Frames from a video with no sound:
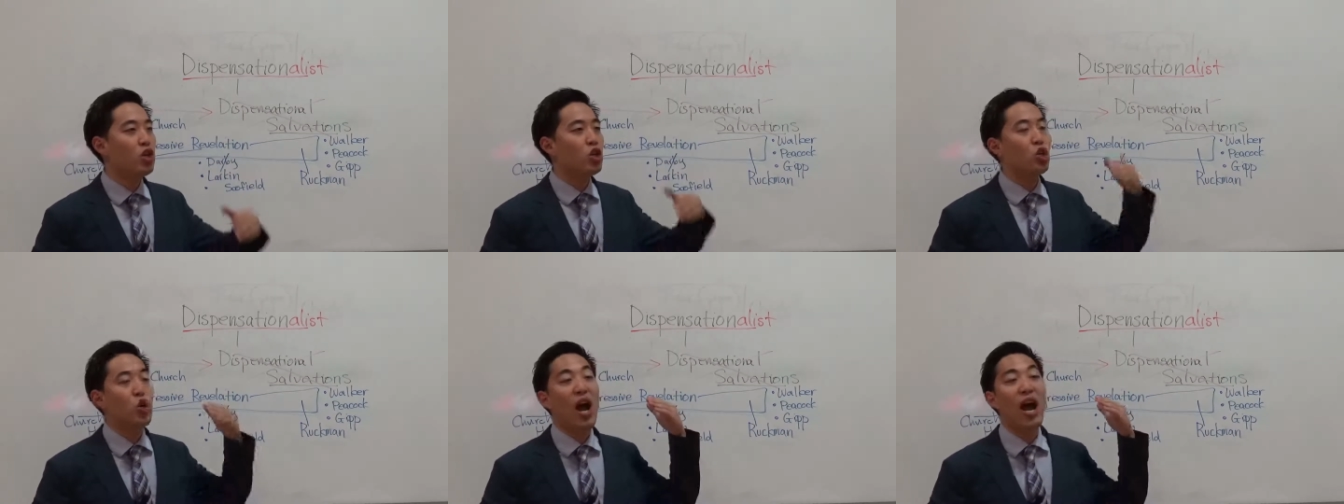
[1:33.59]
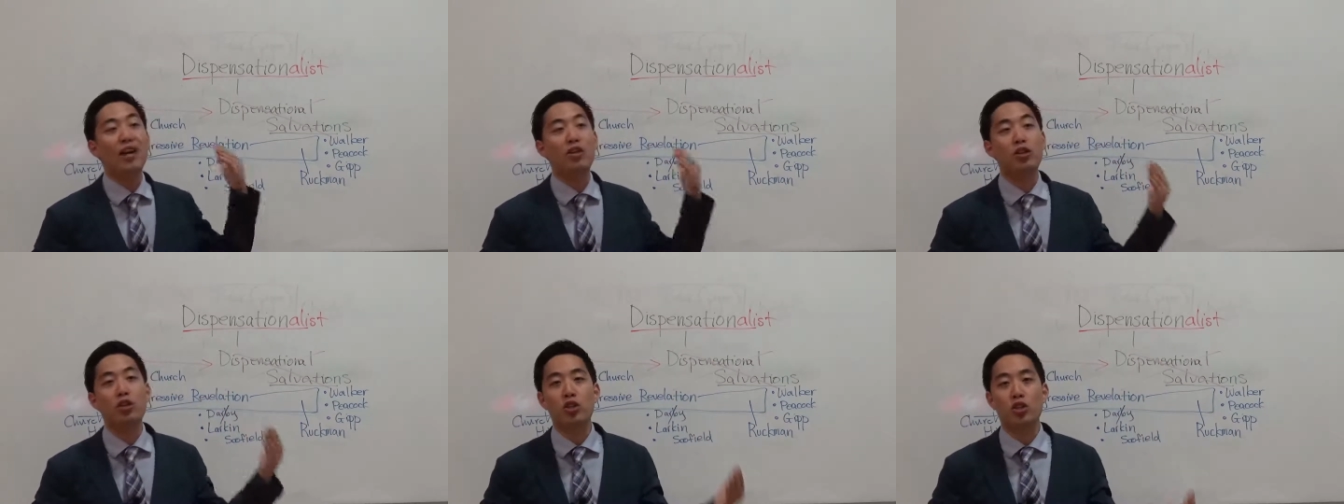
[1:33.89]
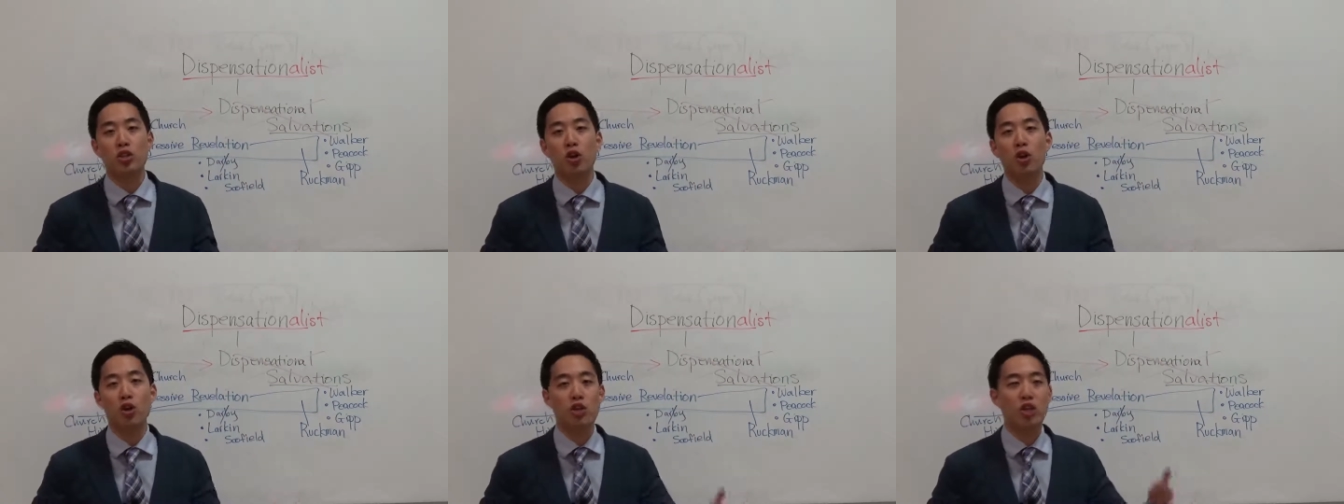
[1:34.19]
trying to
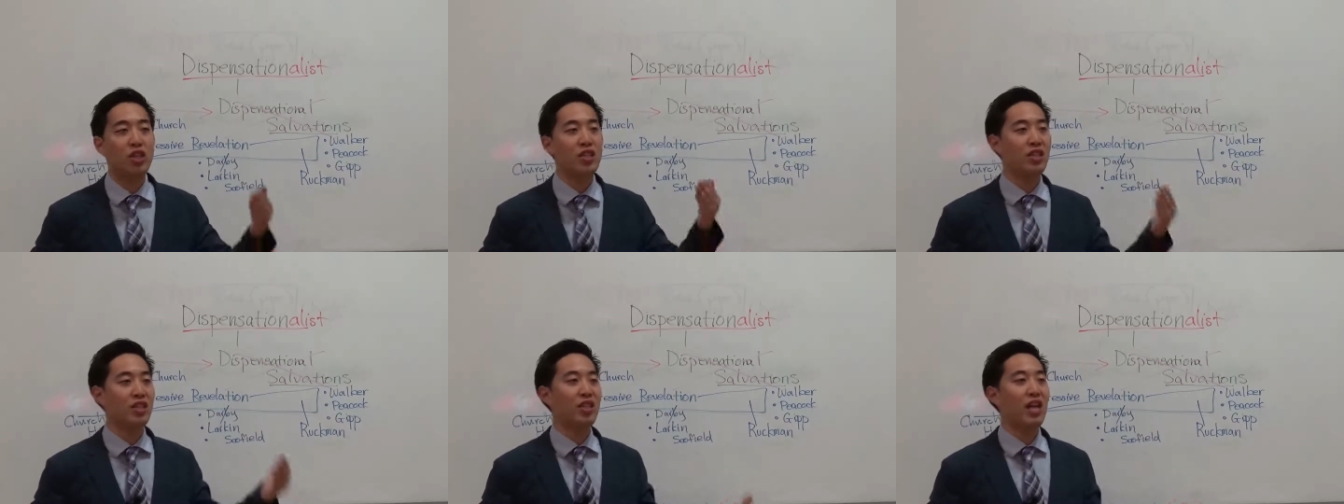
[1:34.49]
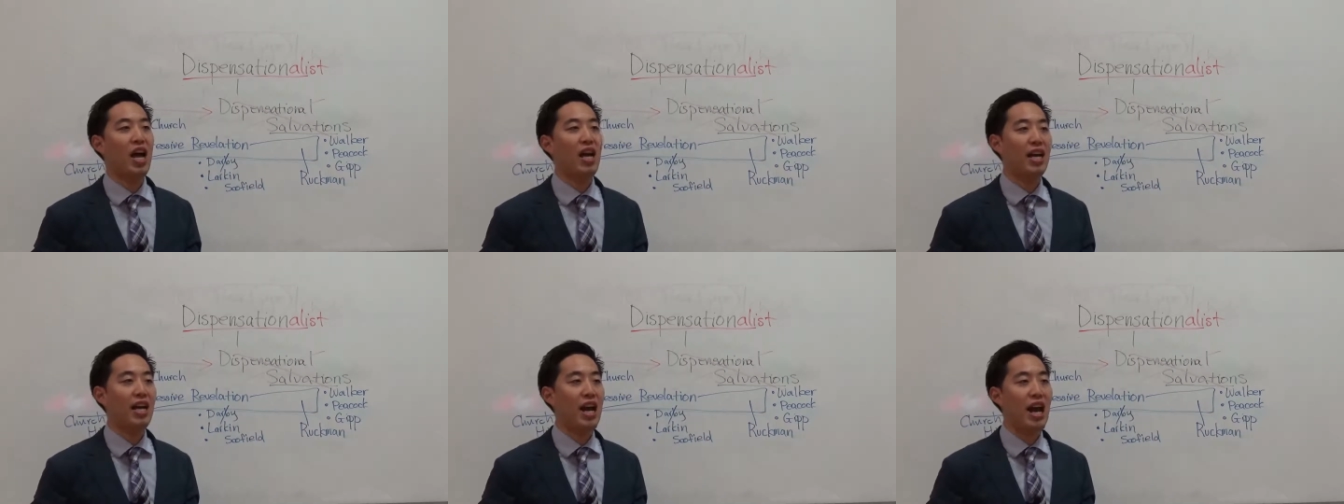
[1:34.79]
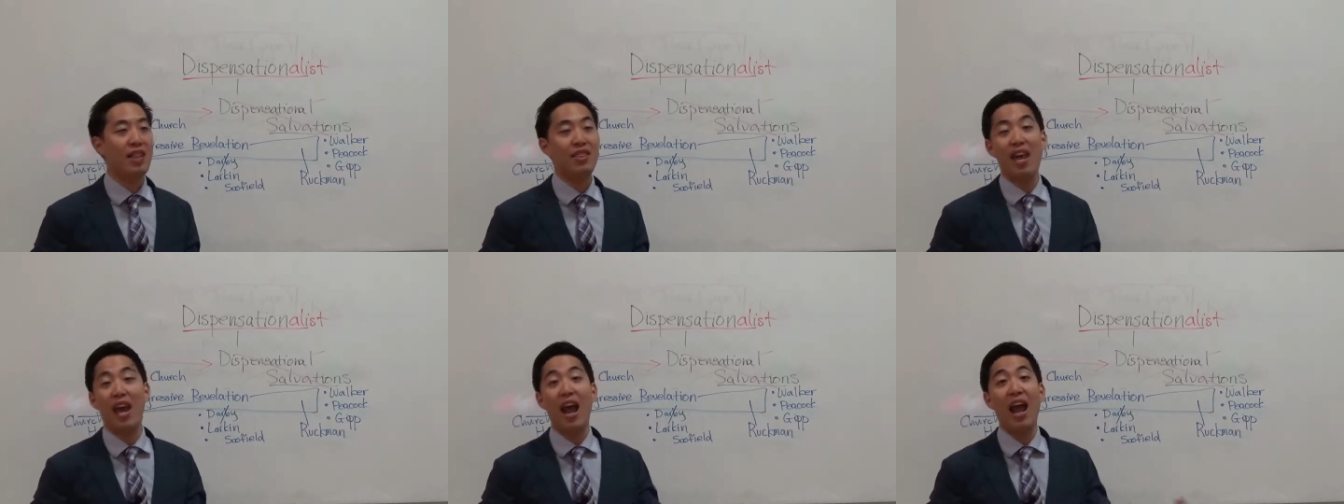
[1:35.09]
search and study,
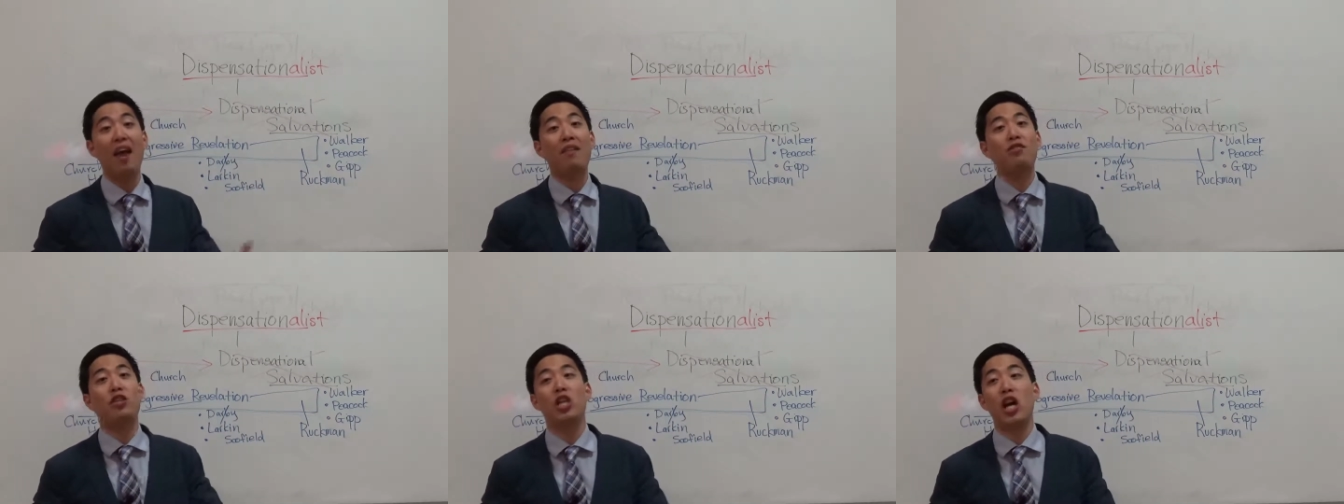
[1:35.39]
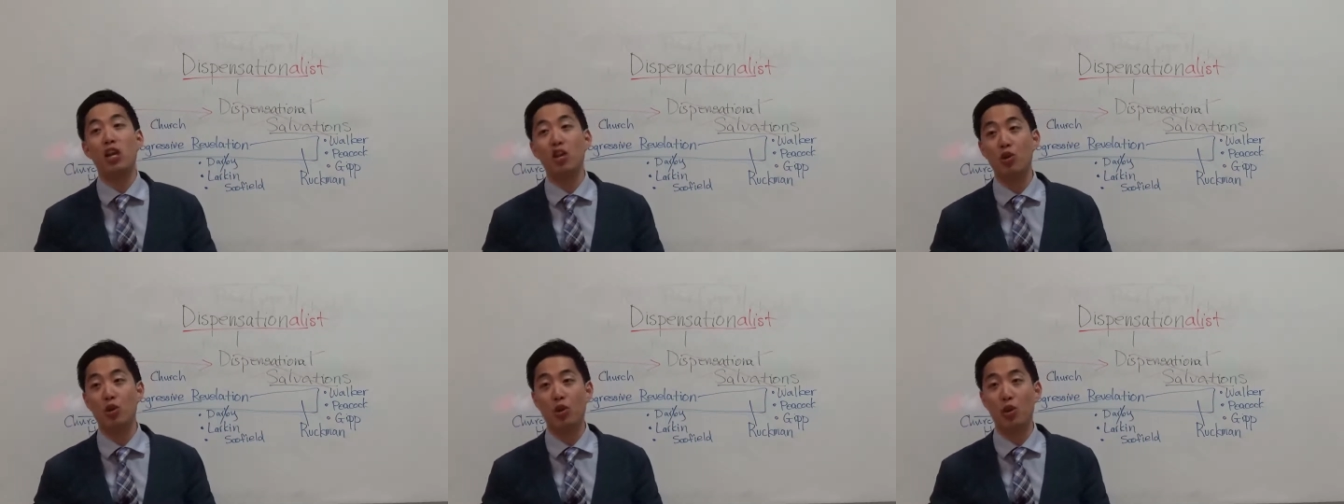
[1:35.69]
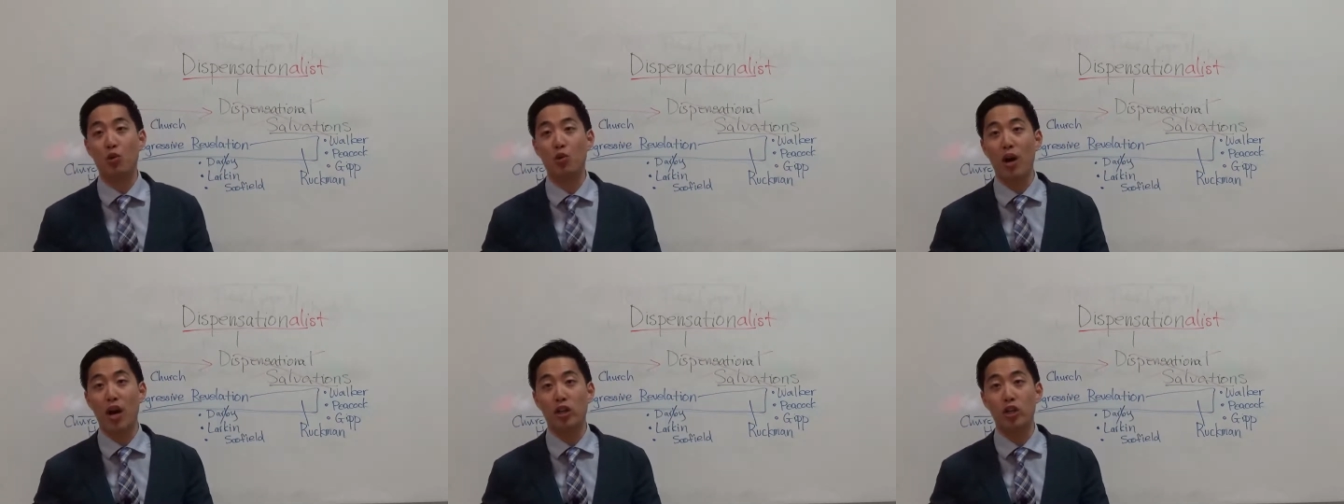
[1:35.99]
and they have genuine
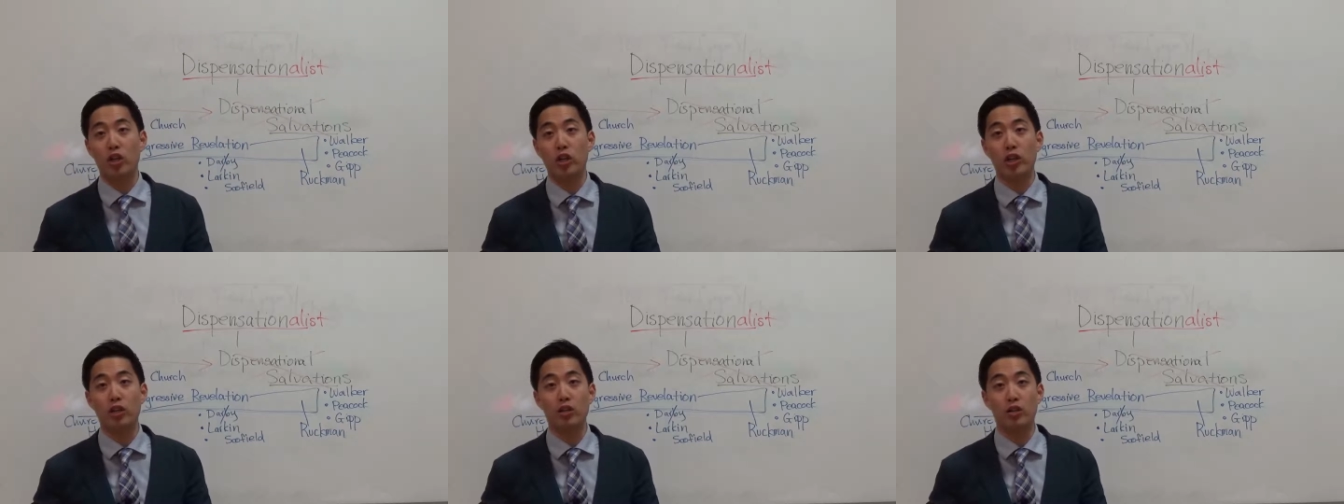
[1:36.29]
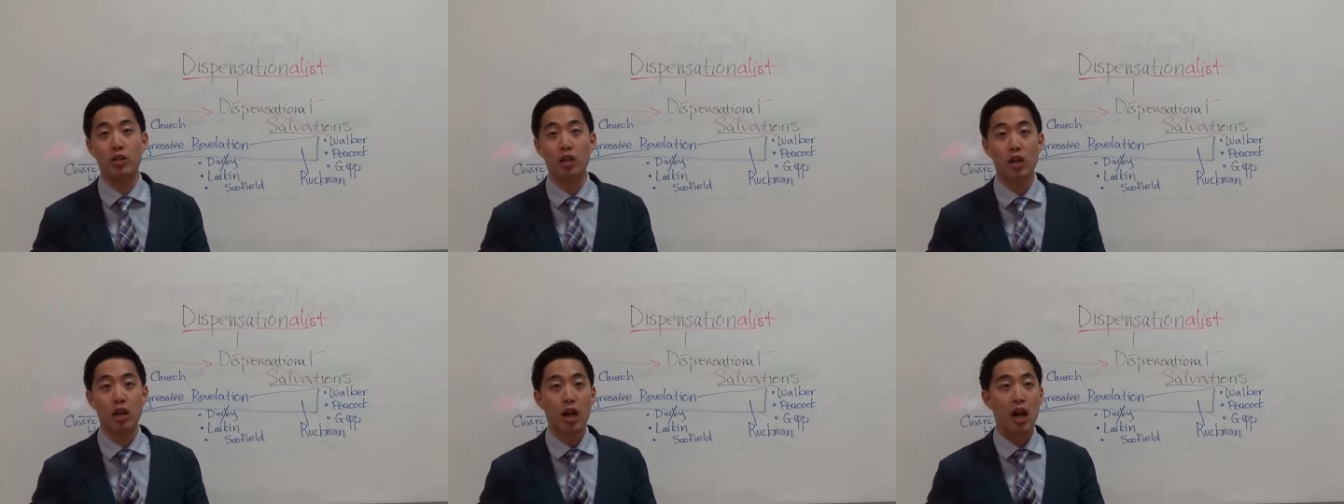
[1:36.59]
questions,